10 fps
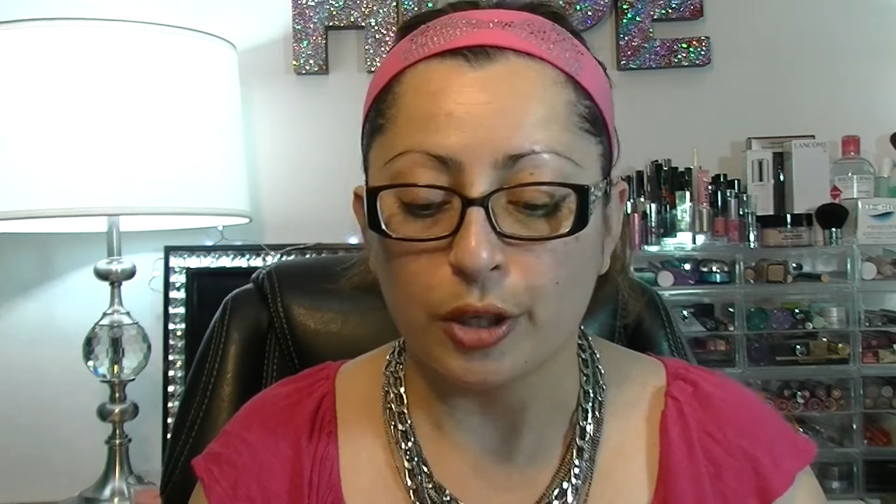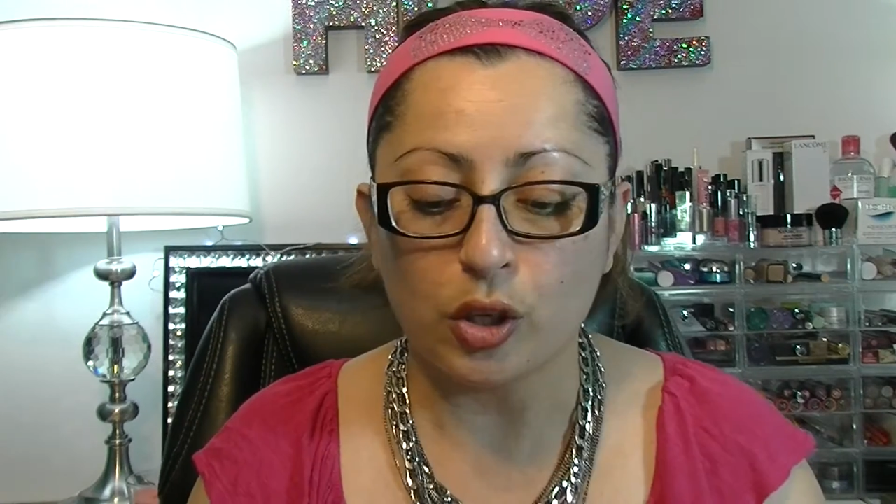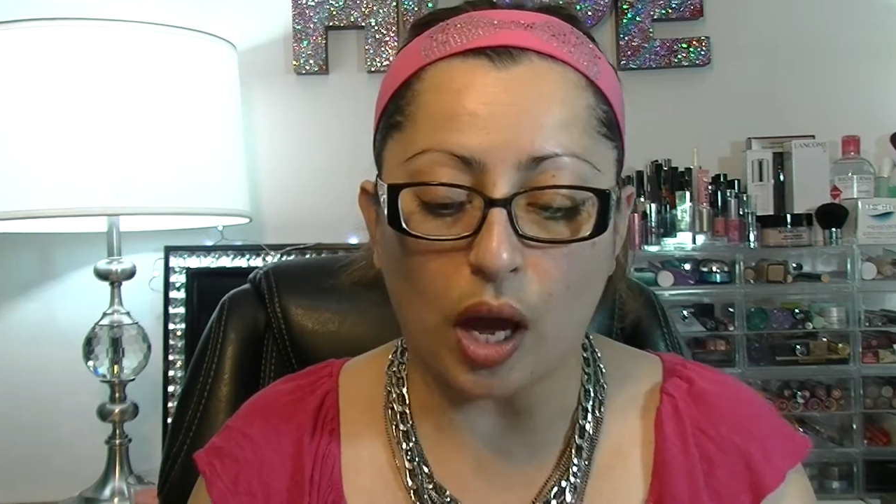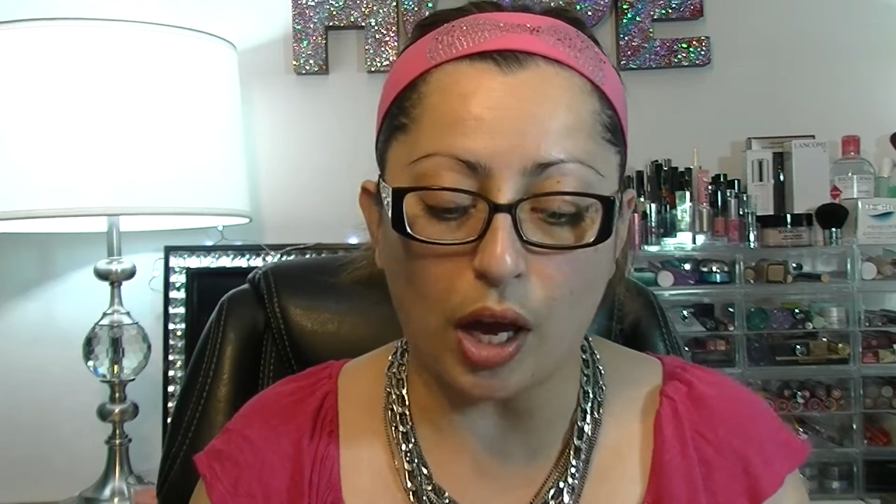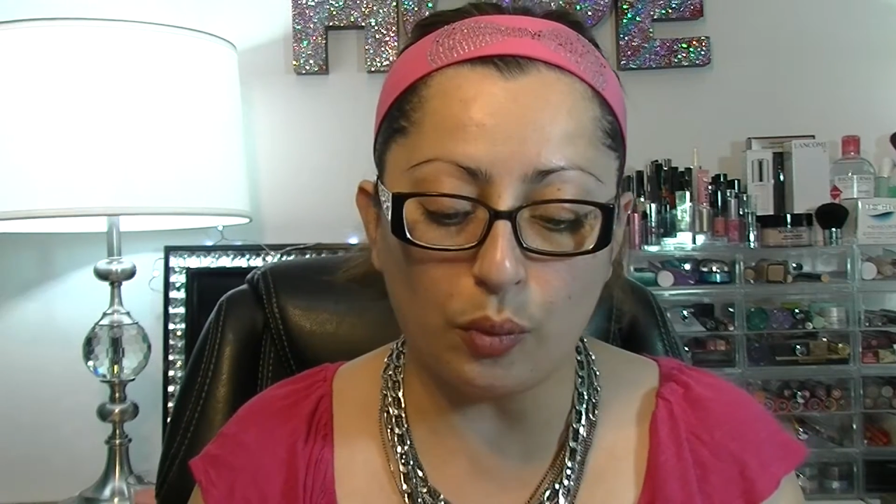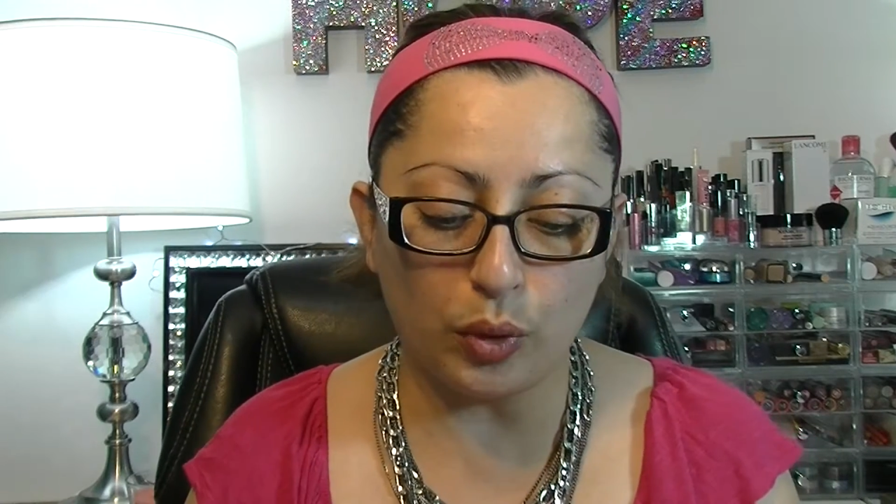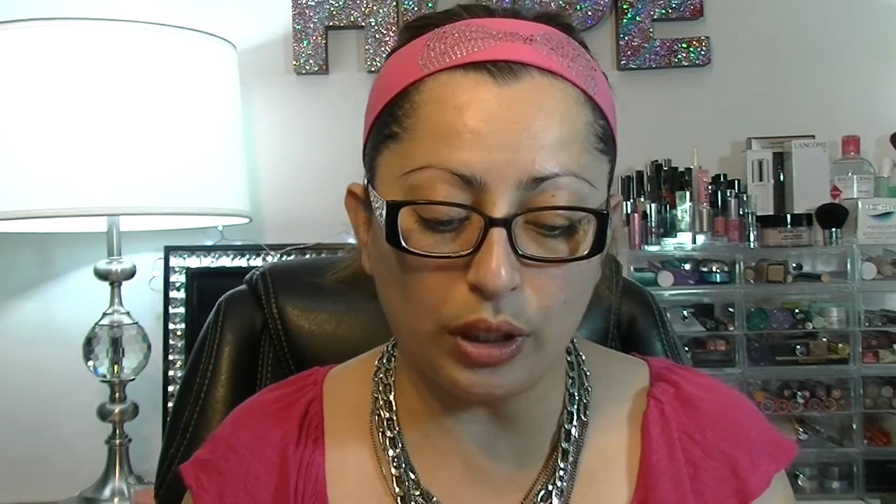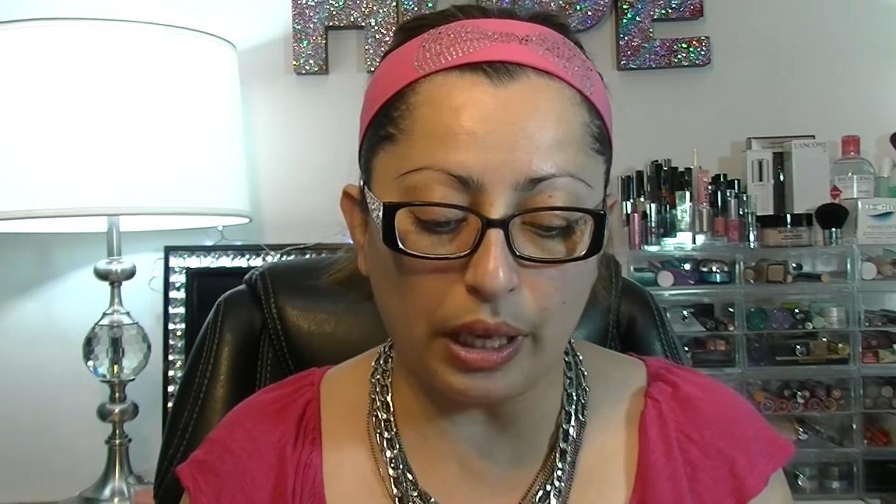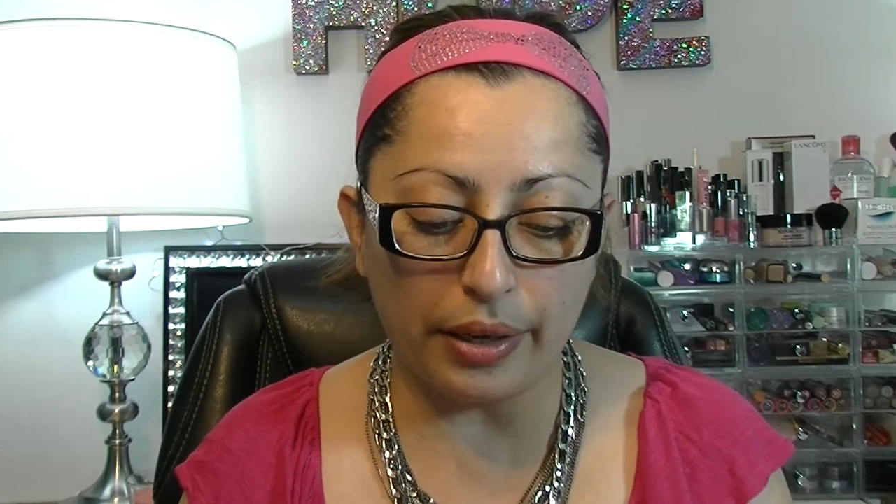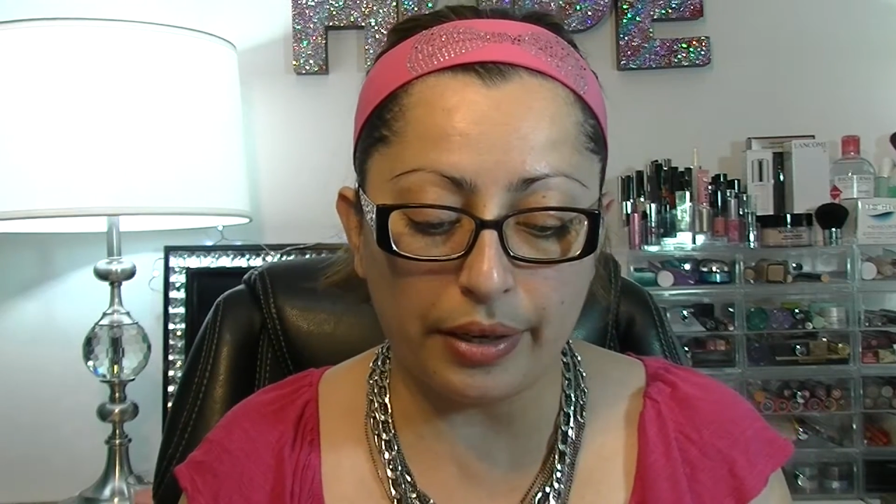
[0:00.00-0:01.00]
So I
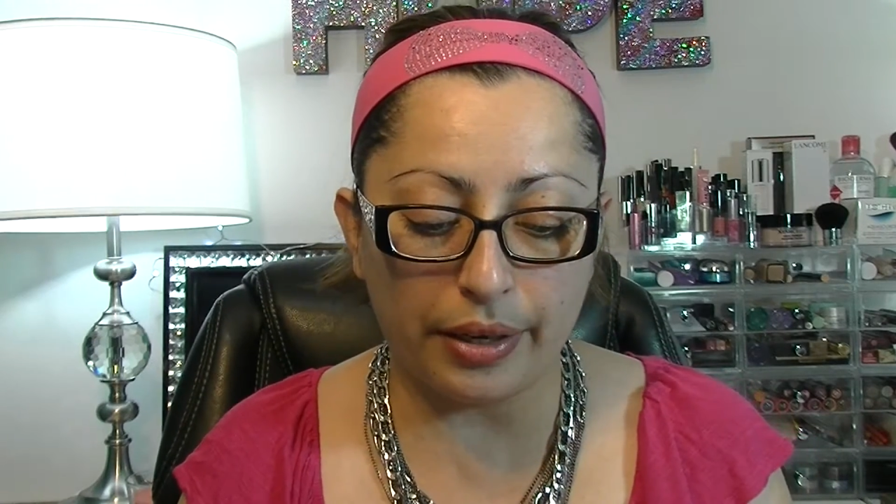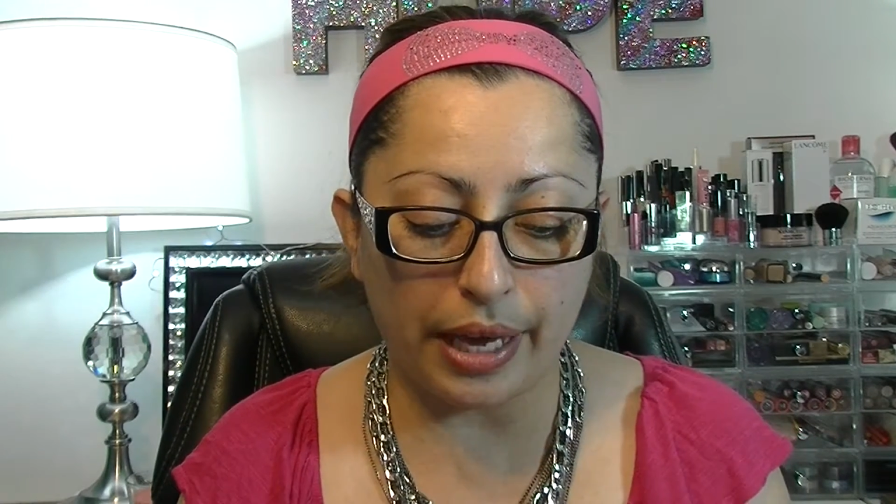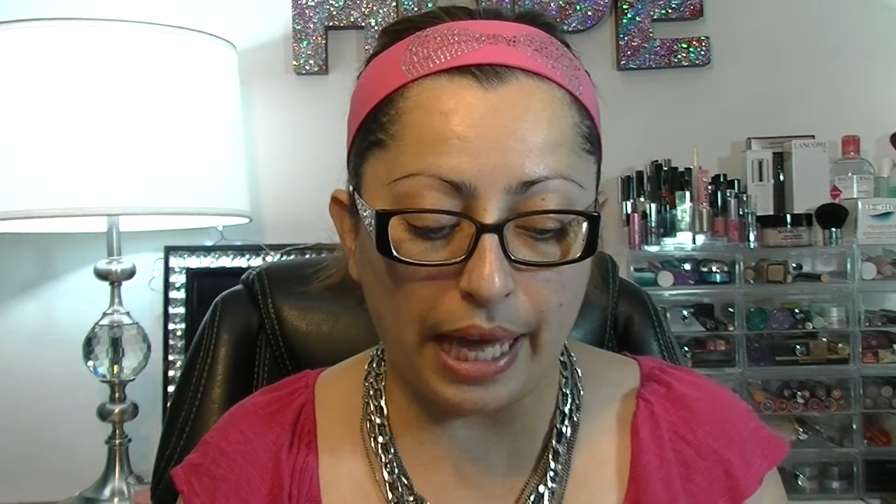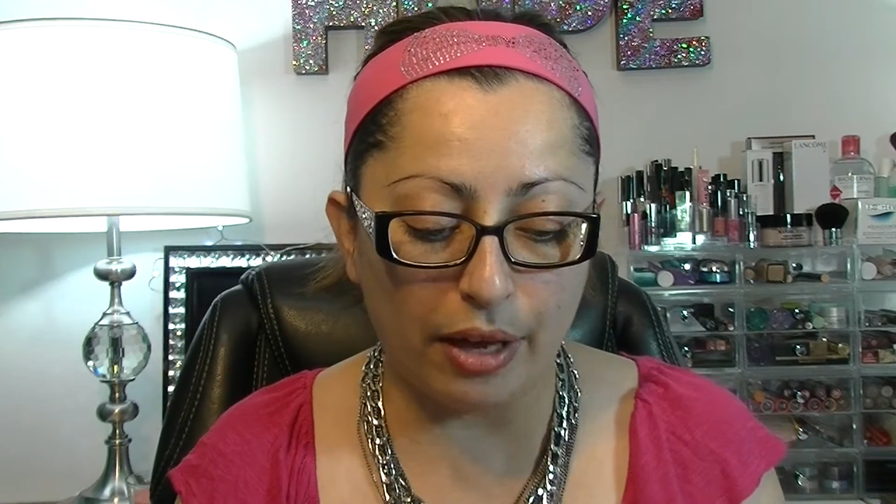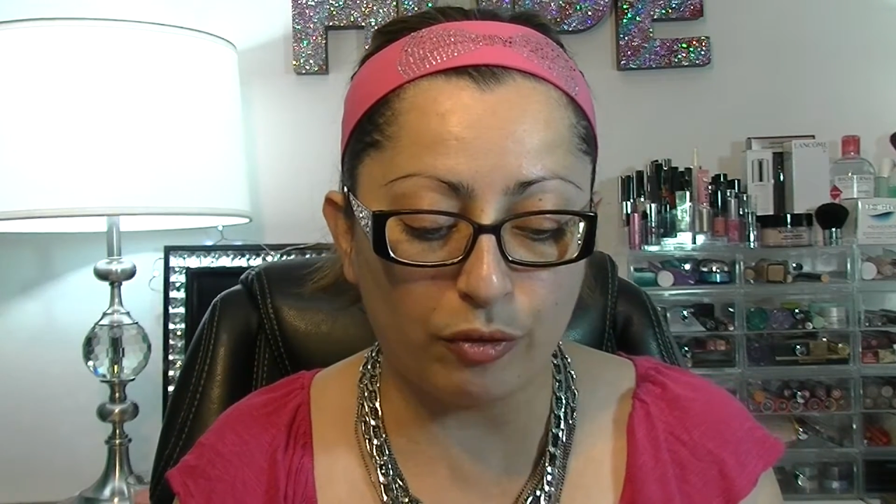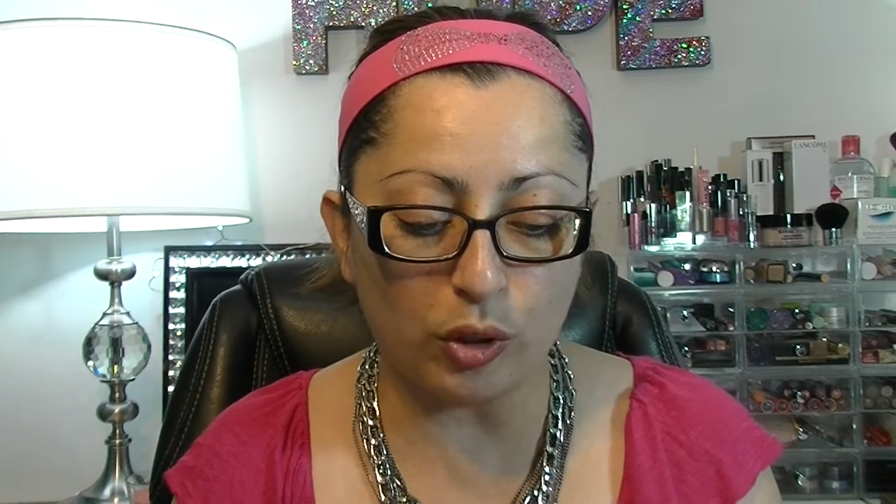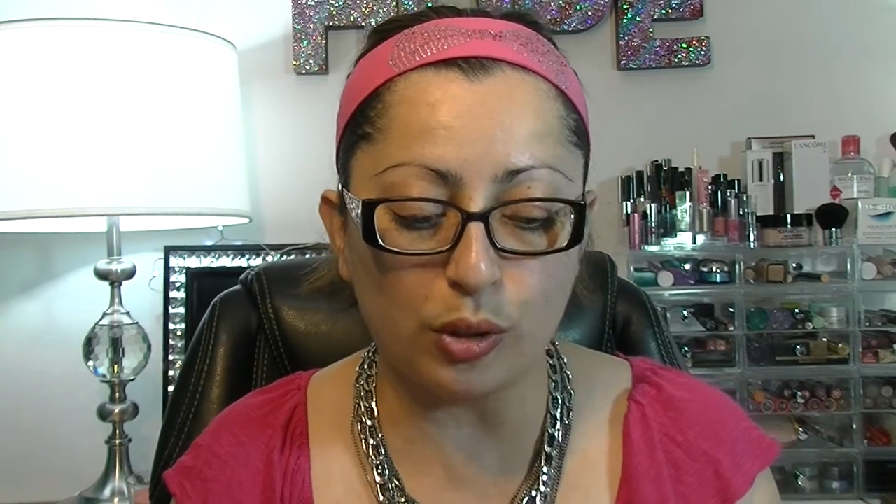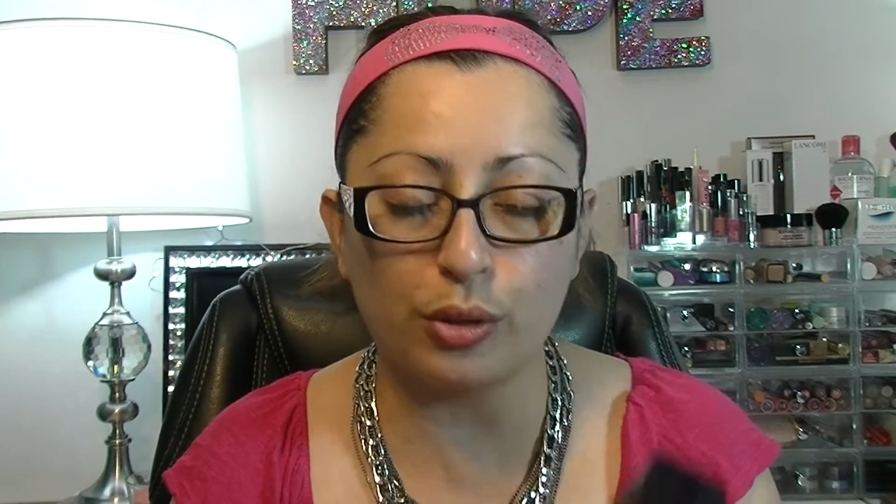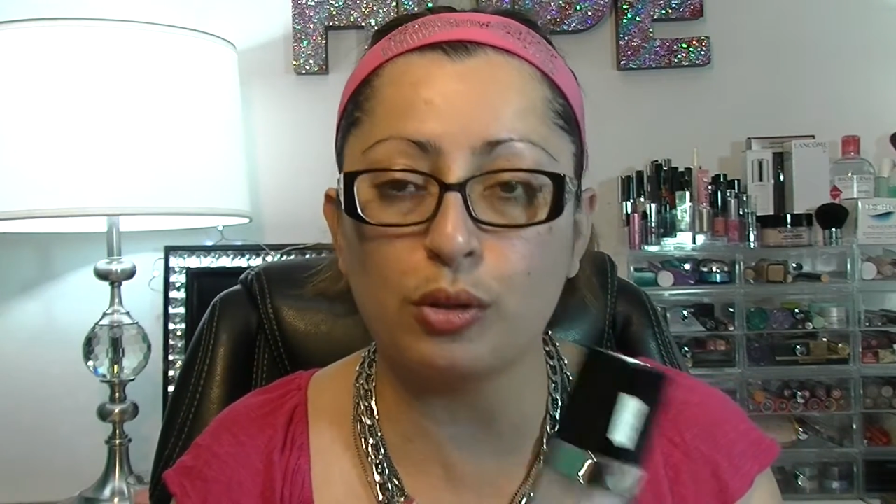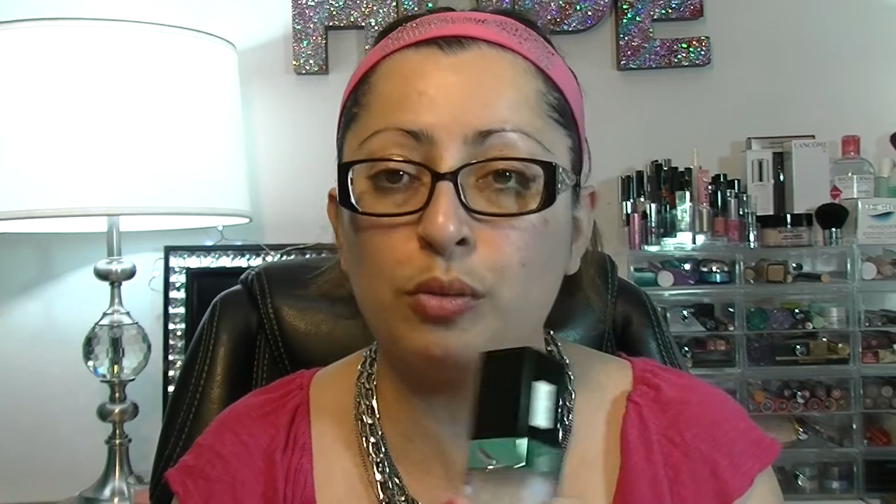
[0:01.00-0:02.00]
will have
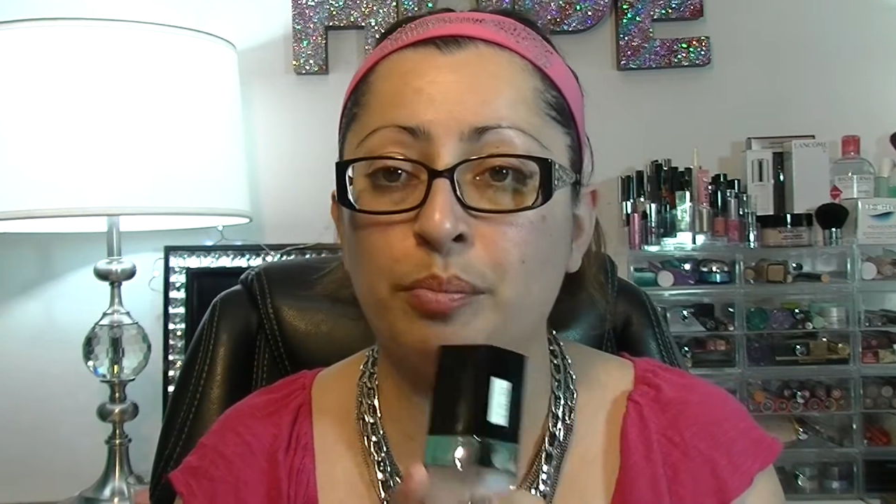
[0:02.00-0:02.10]
also